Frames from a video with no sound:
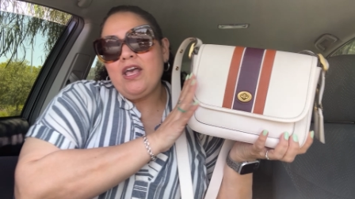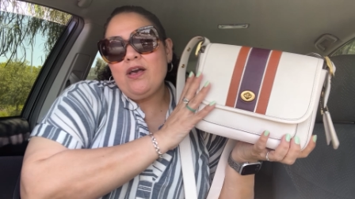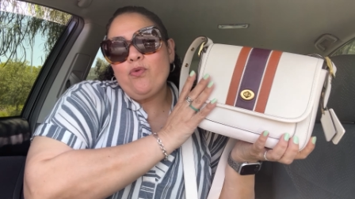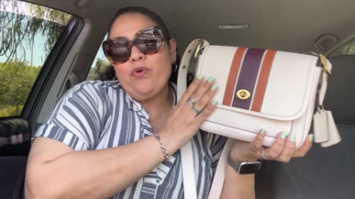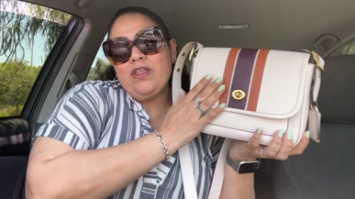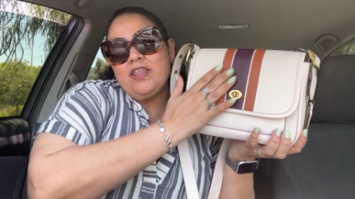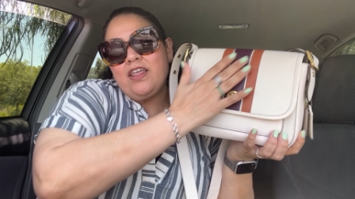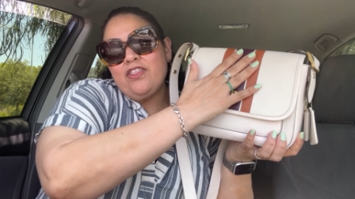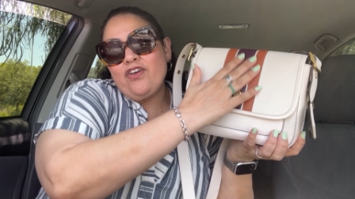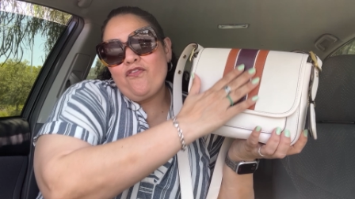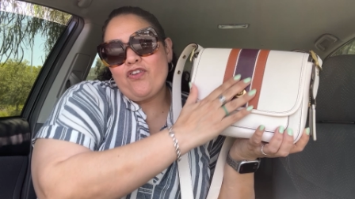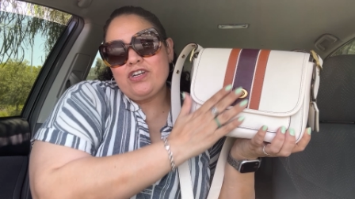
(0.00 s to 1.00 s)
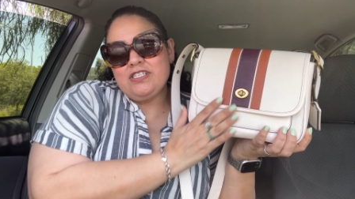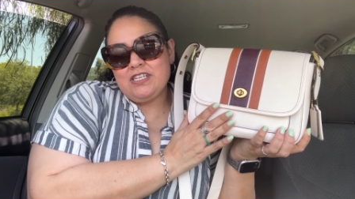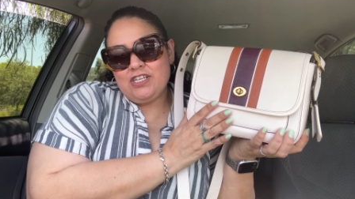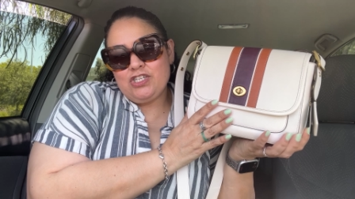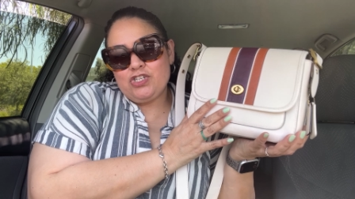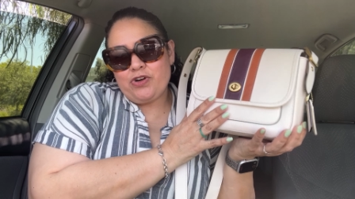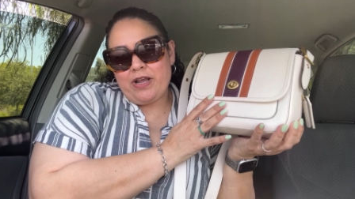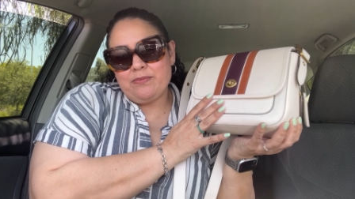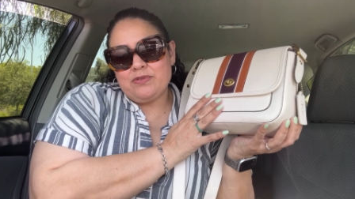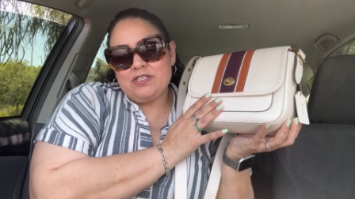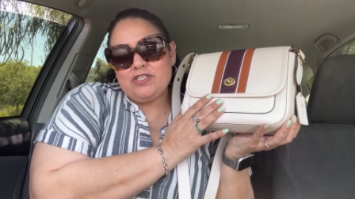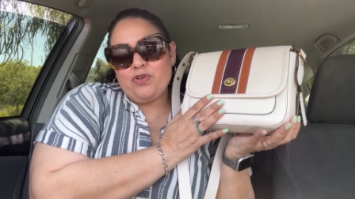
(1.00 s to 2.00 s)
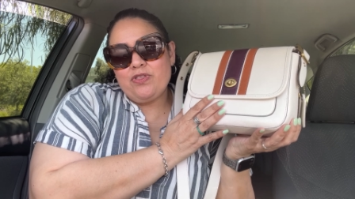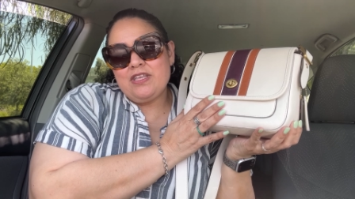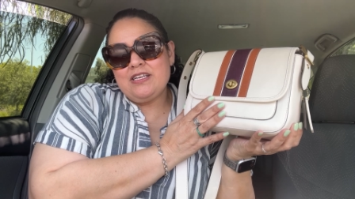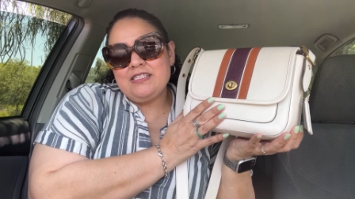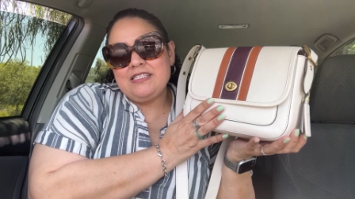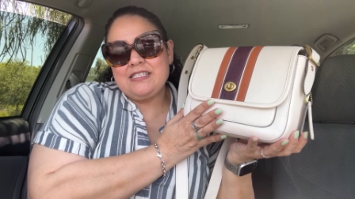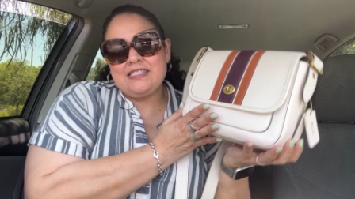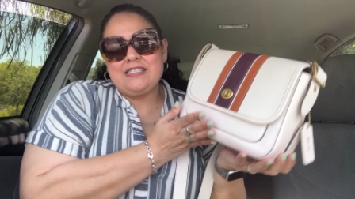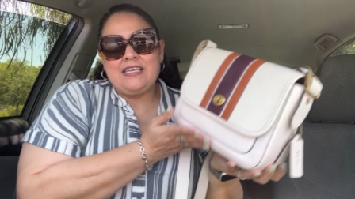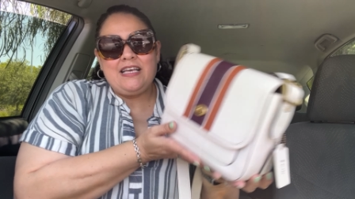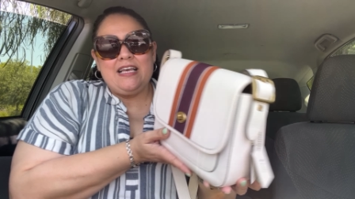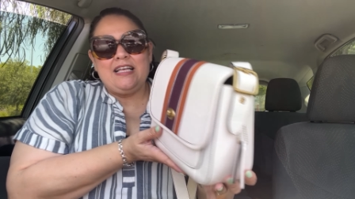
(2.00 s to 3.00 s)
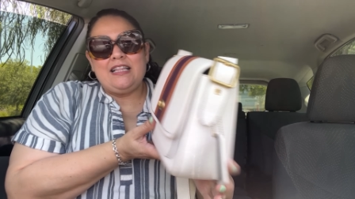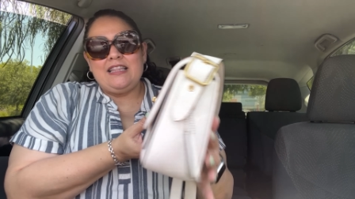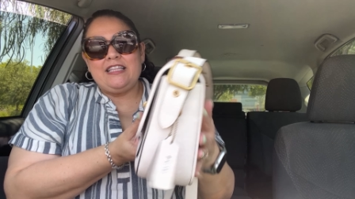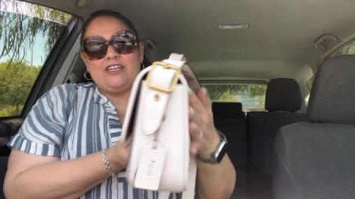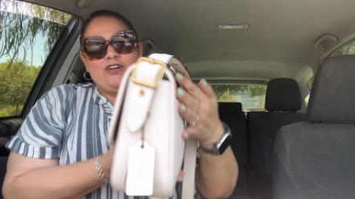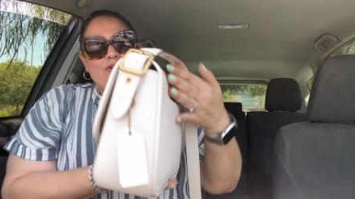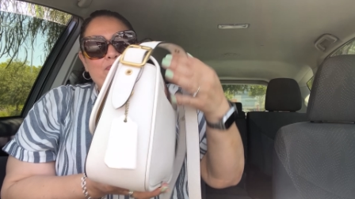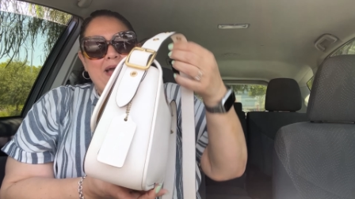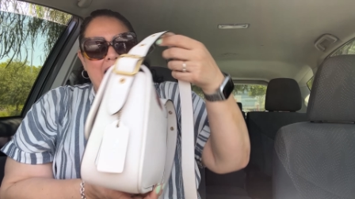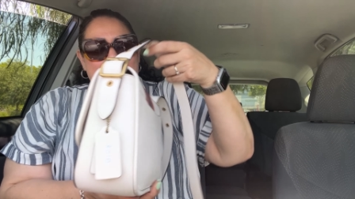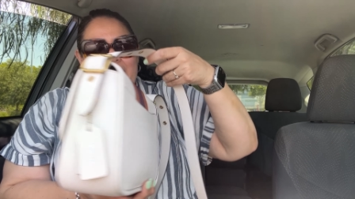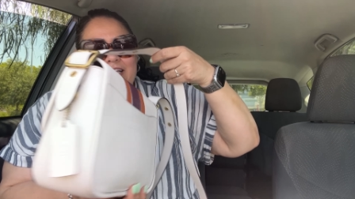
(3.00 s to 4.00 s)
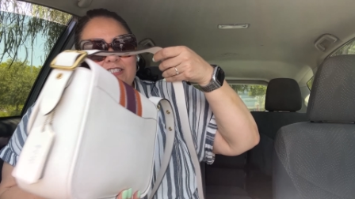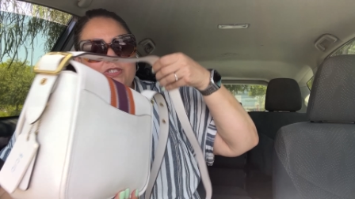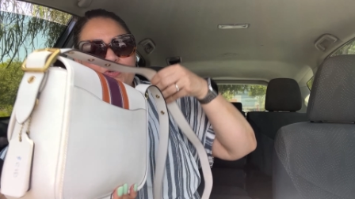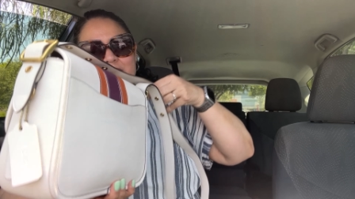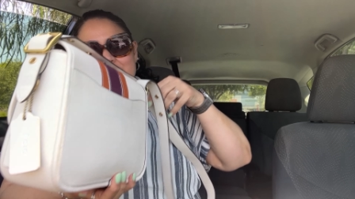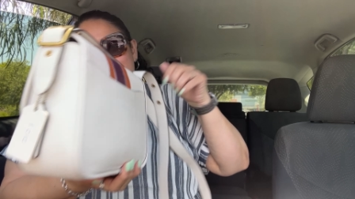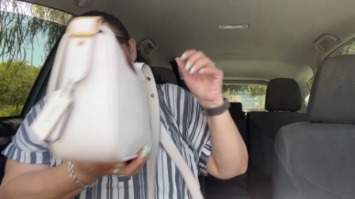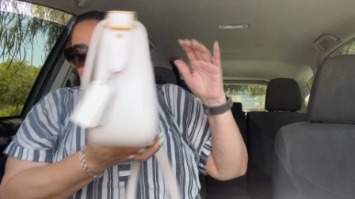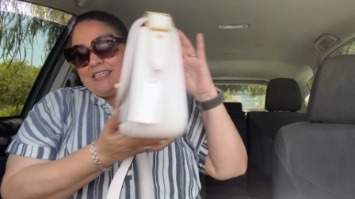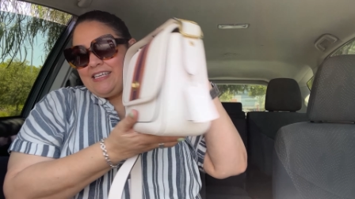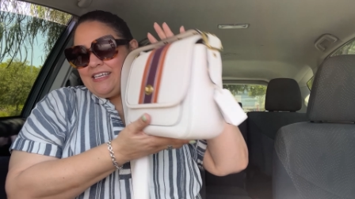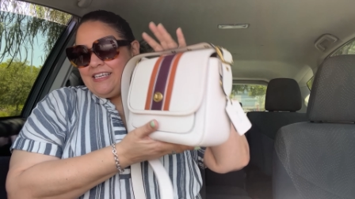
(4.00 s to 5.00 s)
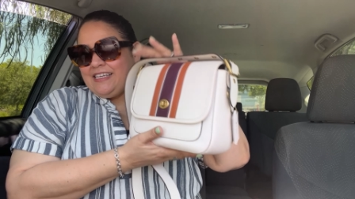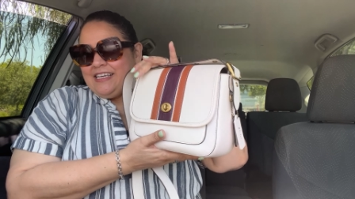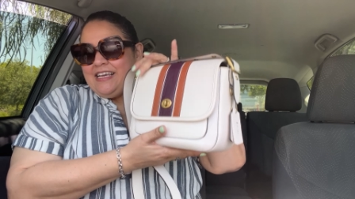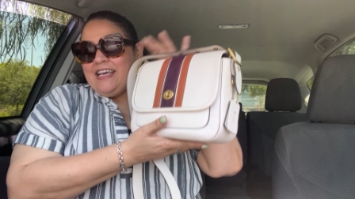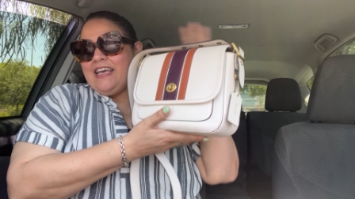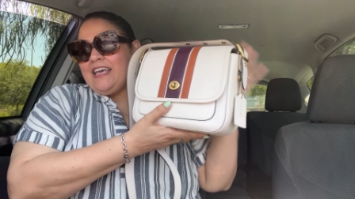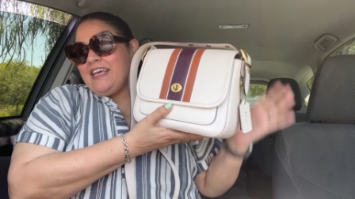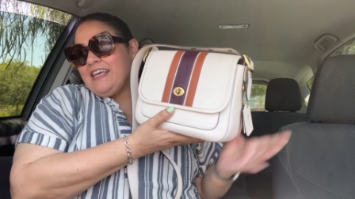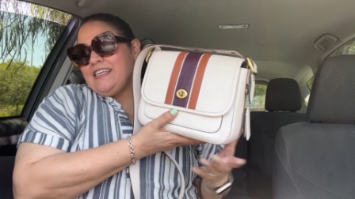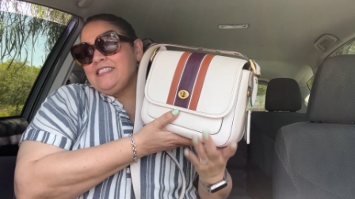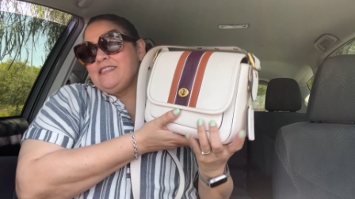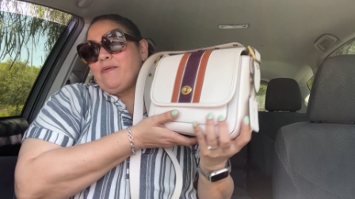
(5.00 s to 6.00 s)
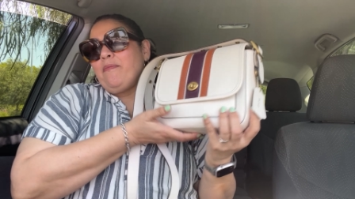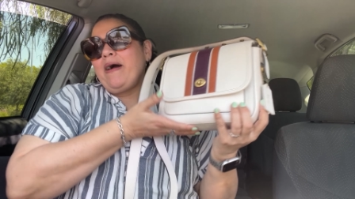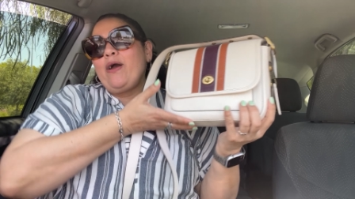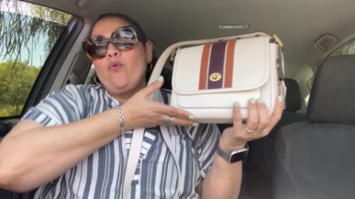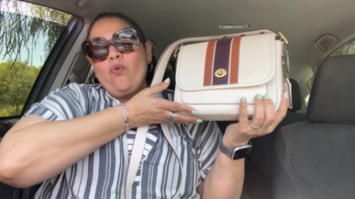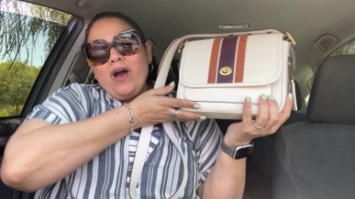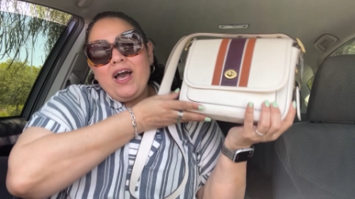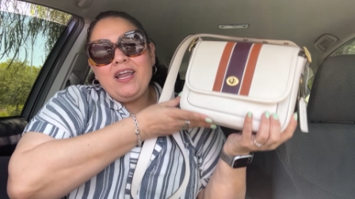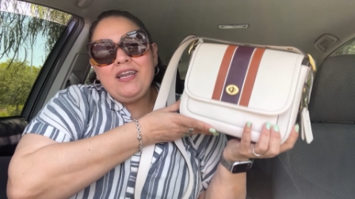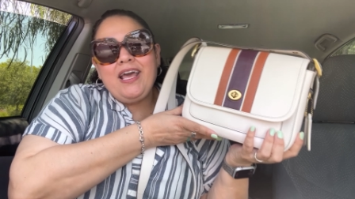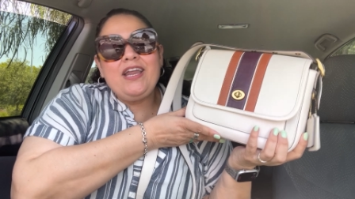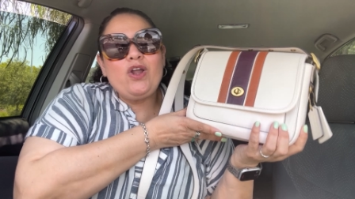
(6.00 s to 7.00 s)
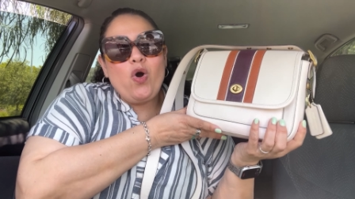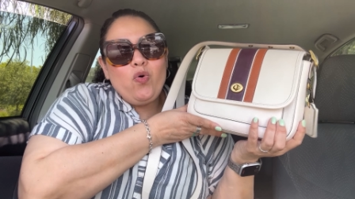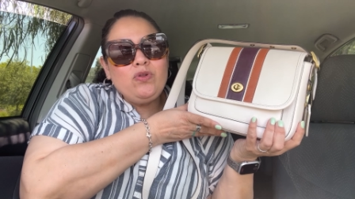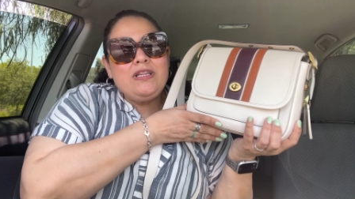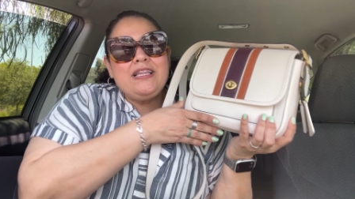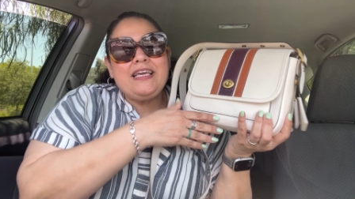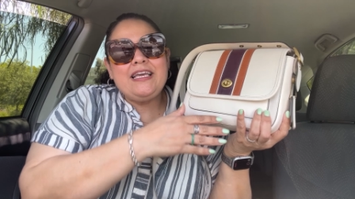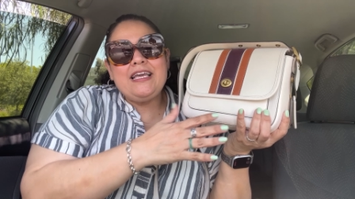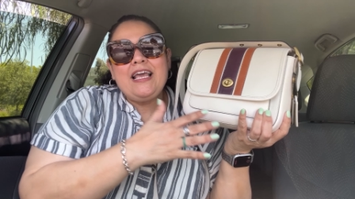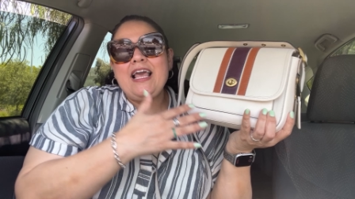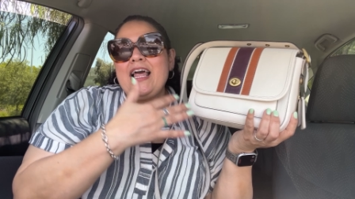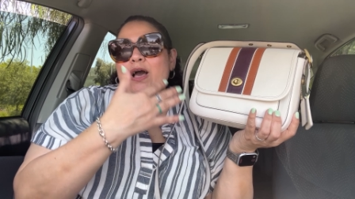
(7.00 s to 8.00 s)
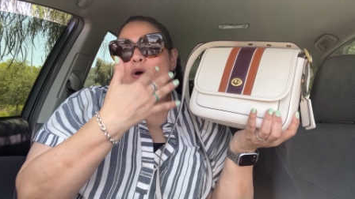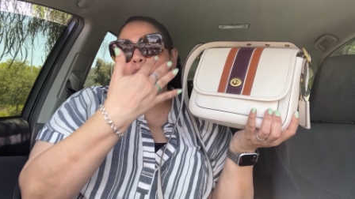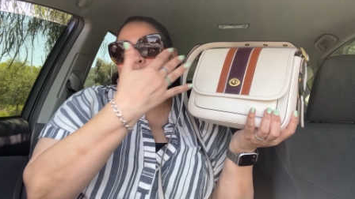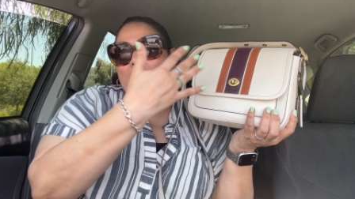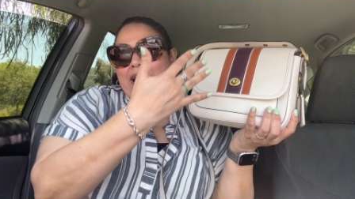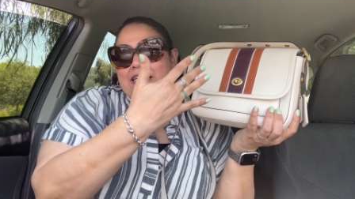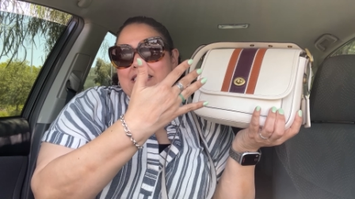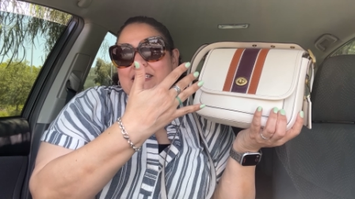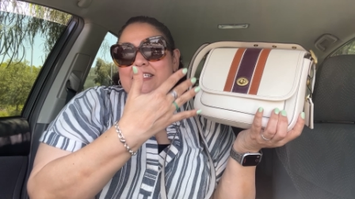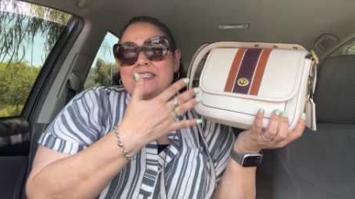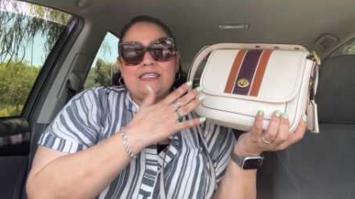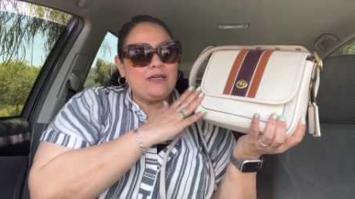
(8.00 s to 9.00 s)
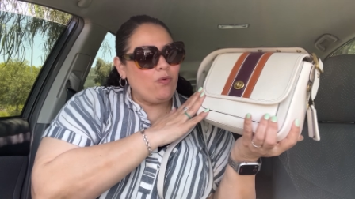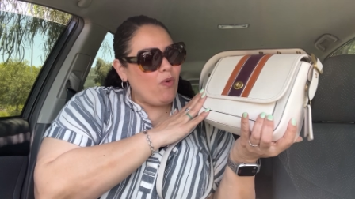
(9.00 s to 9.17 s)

with the varsity stripes. So this little bag, as you can see, is my one and only white.